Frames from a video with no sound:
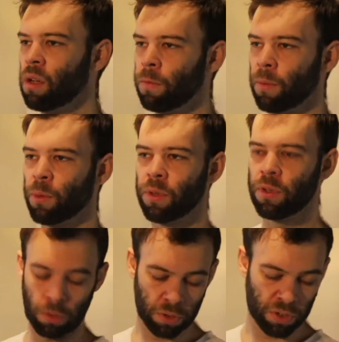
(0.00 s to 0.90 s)
From the
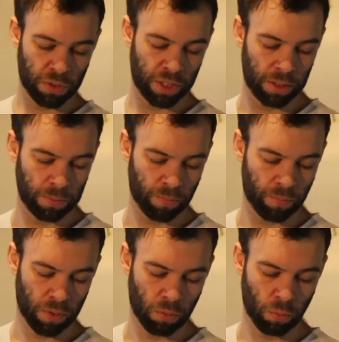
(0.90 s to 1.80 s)
withdraw screen,
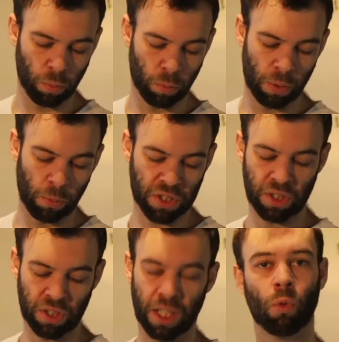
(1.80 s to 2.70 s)
we want to
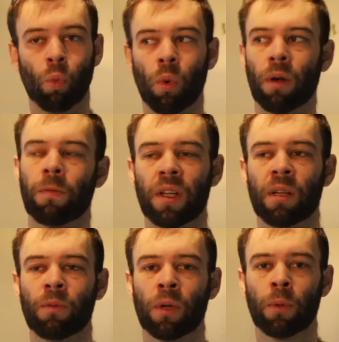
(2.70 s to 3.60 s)
select what fiat
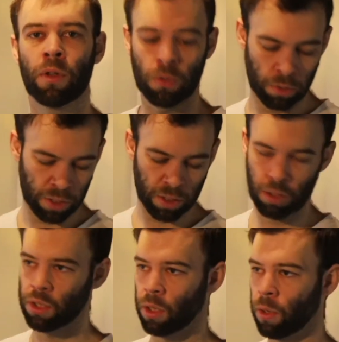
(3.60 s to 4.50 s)
we're withdrawing.
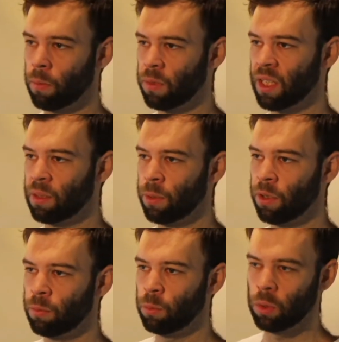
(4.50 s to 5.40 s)
So down the
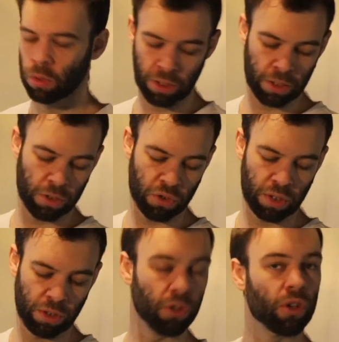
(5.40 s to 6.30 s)
bottom, we'll click
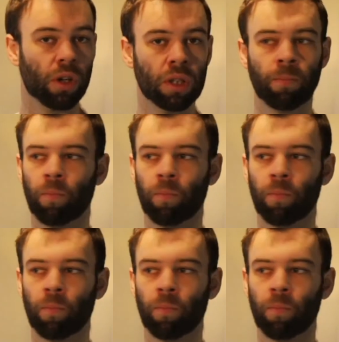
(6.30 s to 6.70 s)
Australian dollar.